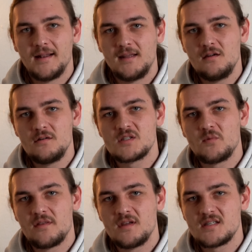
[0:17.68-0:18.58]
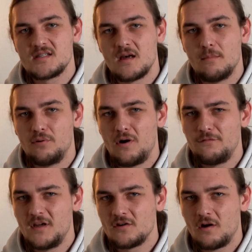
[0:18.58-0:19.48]
And here's why this is a
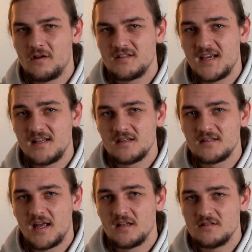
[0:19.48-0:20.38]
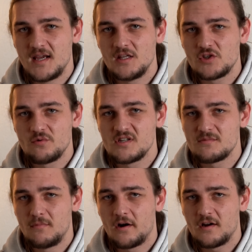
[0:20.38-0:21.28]
profit oriented and
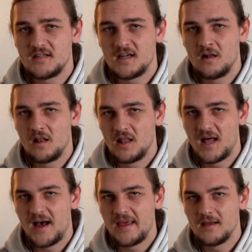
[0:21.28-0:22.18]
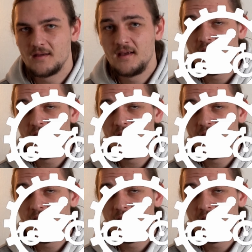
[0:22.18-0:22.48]
dangerous marketing lie.